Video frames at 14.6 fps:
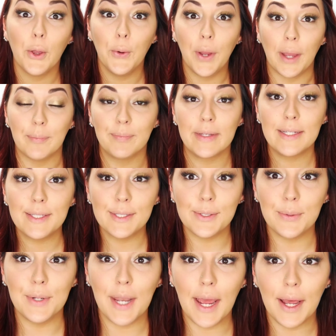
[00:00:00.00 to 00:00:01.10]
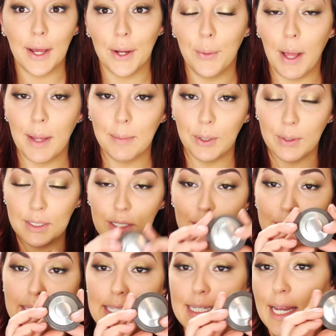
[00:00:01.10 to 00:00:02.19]
Okay, so now I'm going to
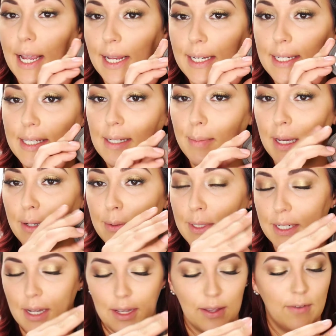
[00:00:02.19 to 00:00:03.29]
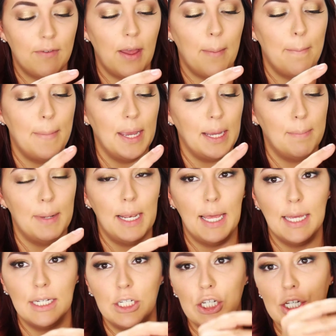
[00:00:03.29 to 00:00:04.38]
use the tiniest amount of Becca
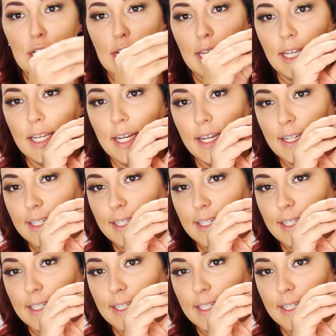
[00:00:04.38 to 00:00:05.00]
blush in